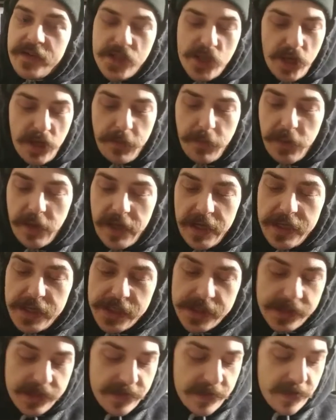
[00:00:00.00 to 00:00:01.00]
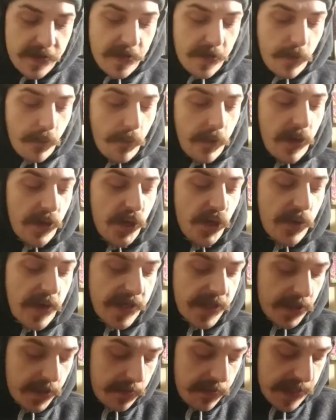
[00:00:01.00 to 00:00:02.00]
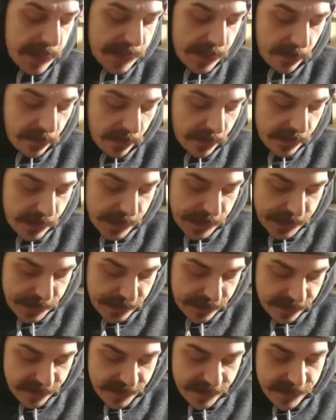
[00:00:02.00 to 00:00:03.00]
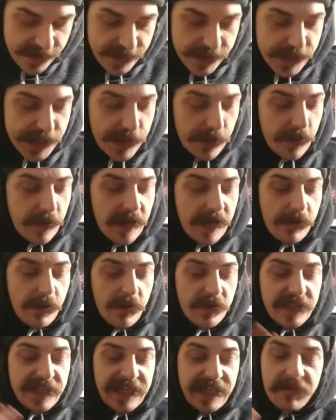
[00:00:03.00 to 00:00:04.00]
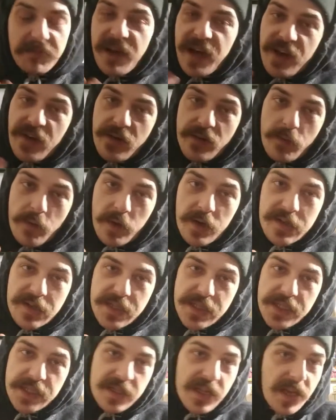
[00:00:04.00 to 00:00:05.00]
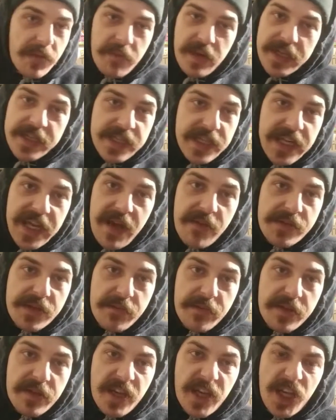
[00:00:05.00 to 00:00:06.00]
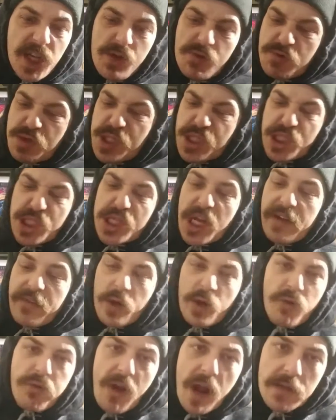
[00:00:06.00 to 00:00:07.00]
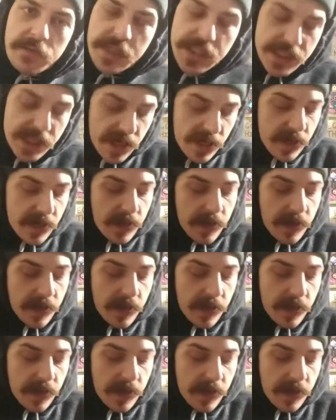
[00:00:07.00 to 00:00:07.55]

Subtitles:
took place where you had to miss out on this. So I will eat my own words, hit my DMs and be like, you son of a crumbs.